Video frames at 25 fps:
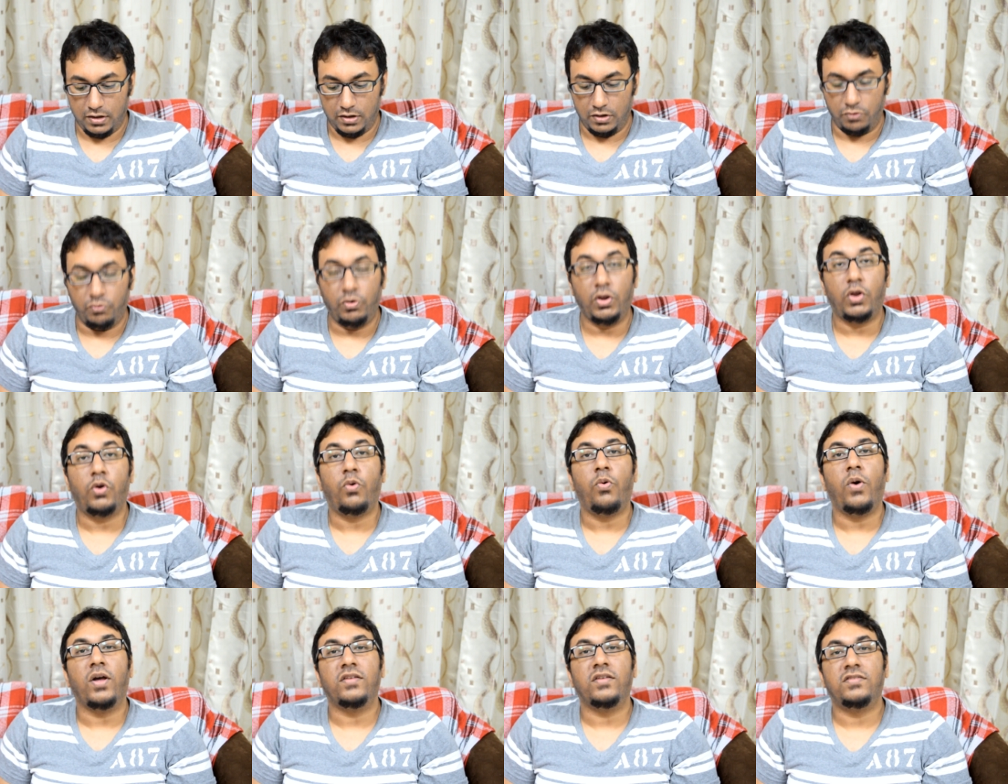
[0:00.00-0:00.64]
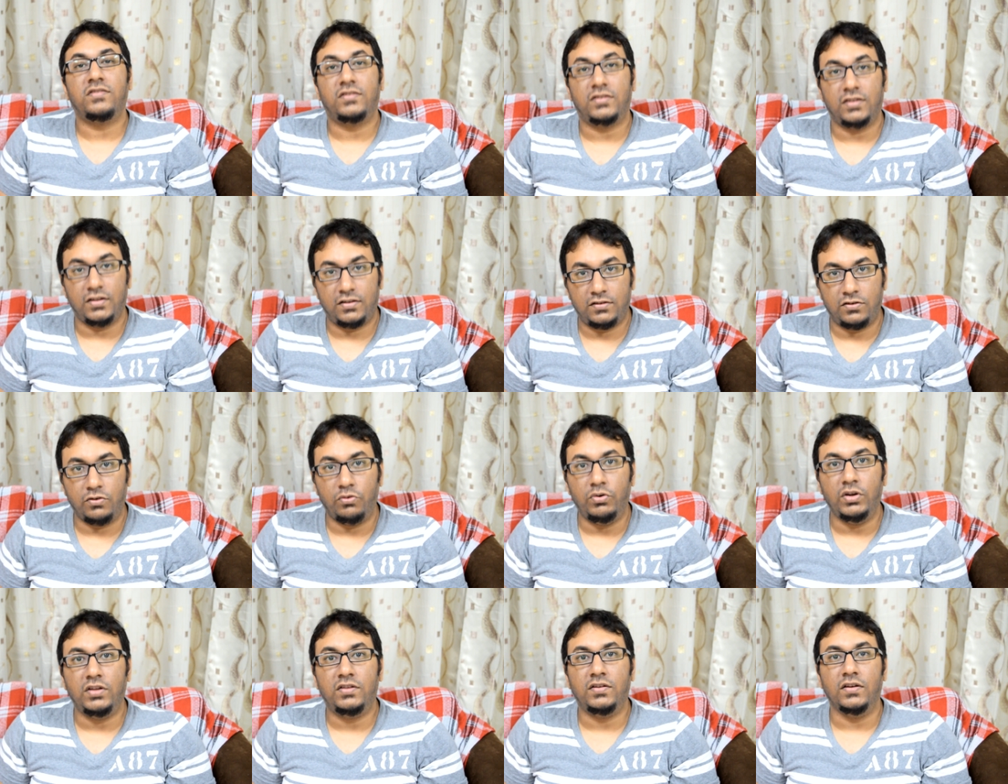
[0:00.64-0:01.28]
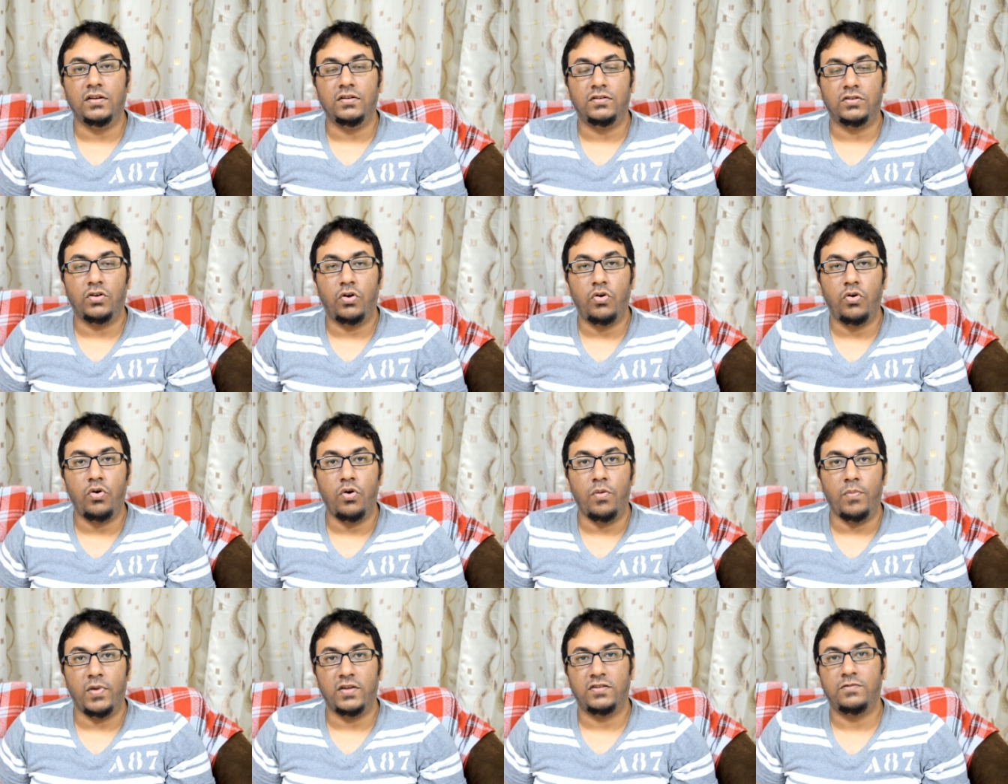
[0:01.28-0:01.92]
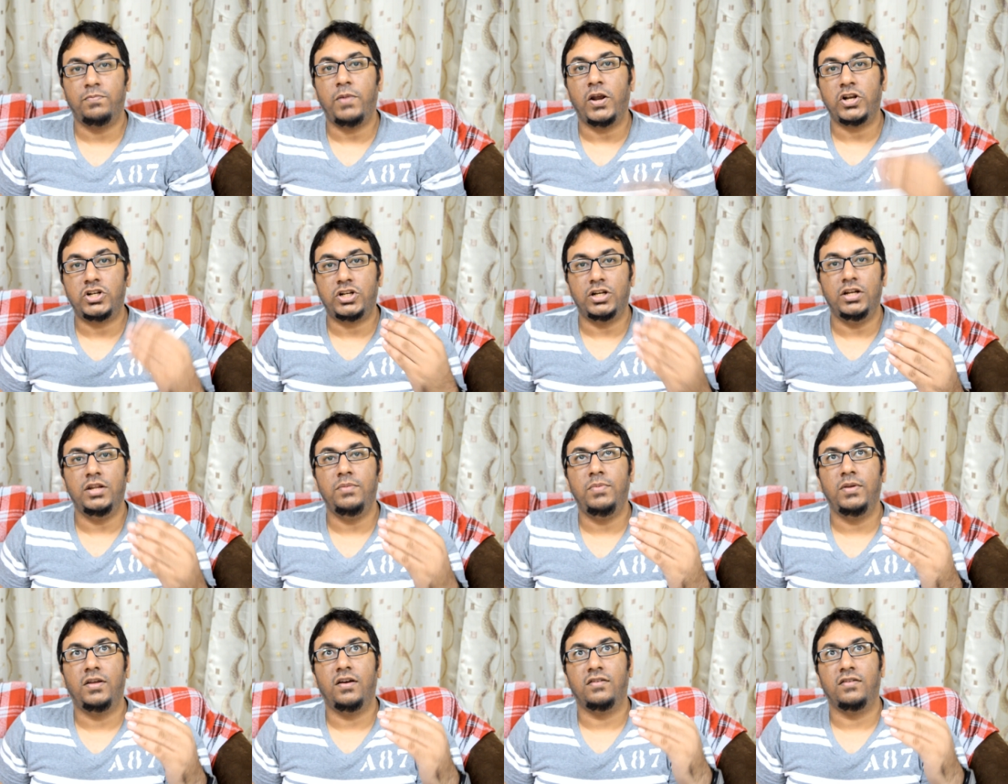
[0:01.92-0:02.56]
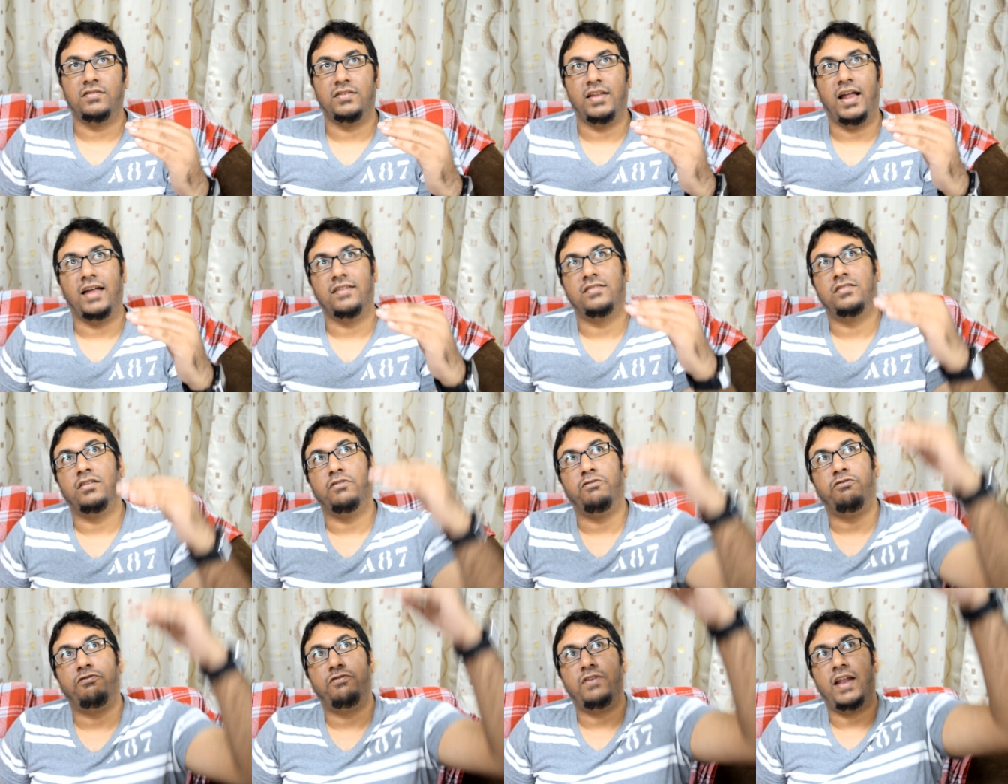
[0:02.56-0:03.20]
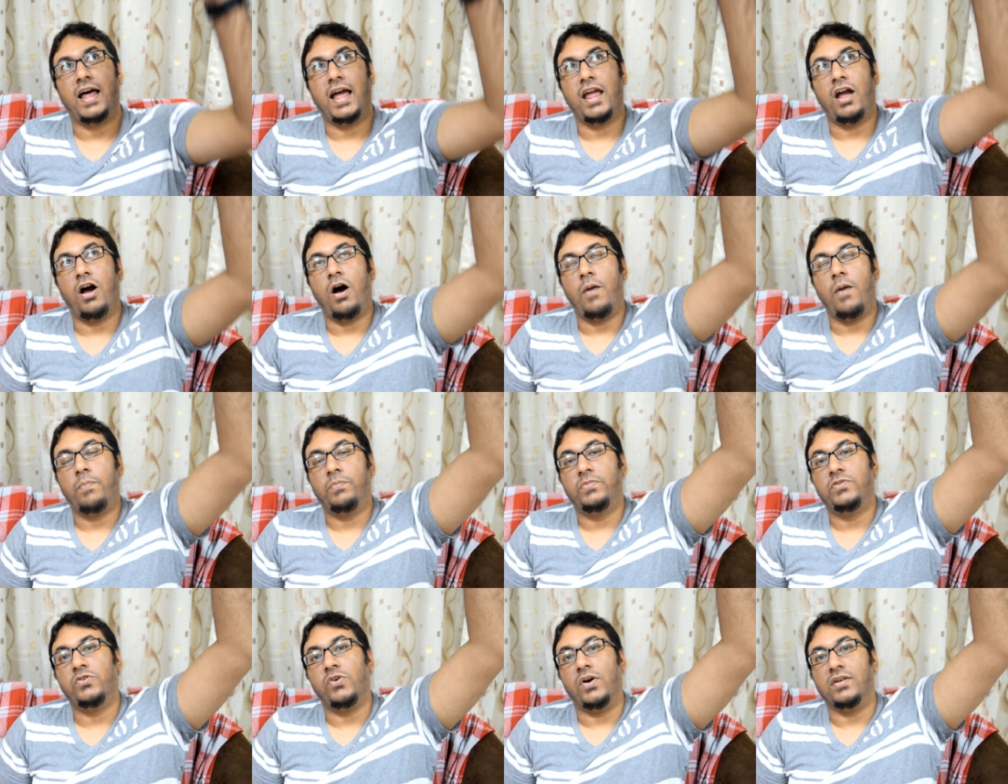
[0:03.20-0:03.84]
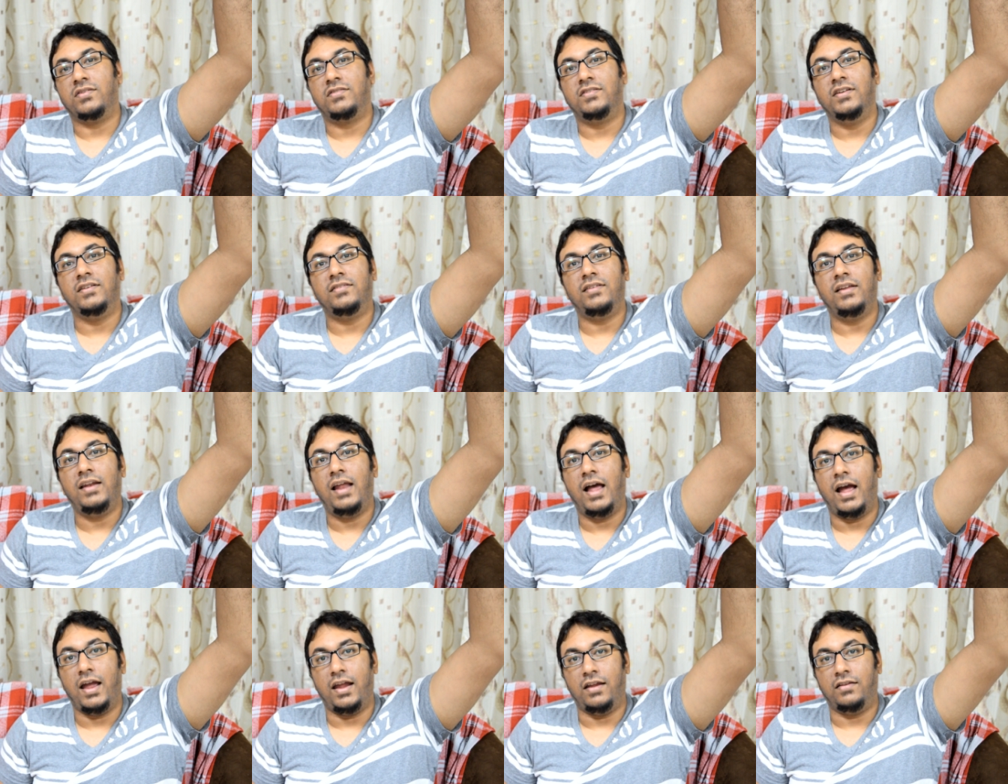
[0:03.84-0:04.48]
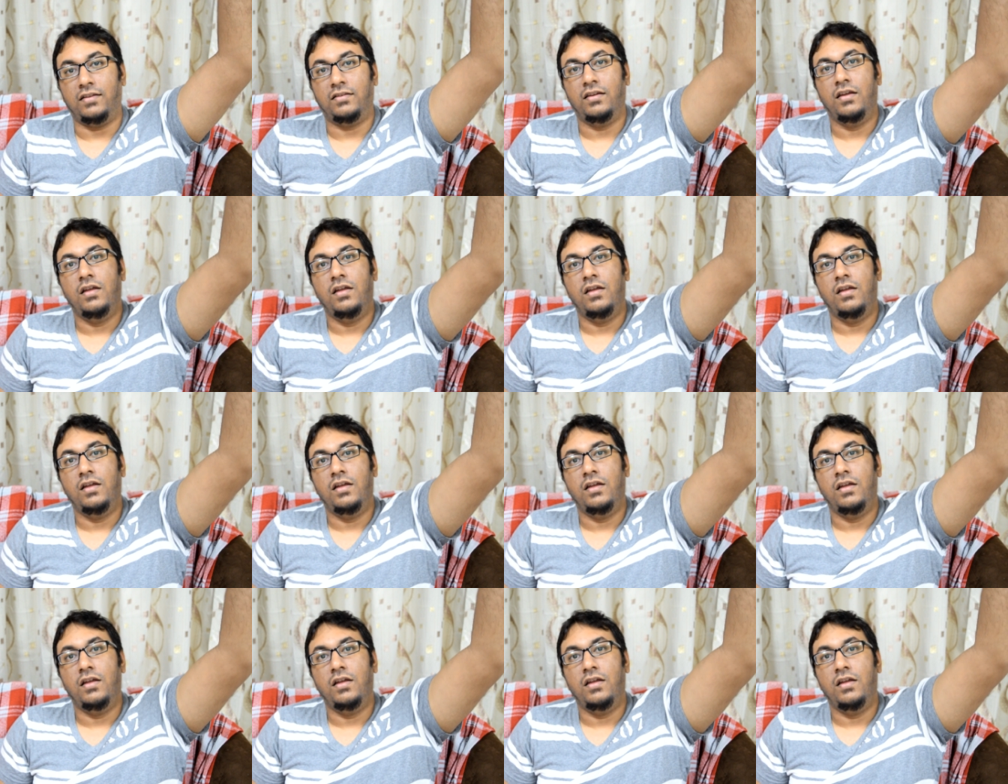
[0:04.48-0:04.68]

request it to return to home, especially because it has to fly up to a certain height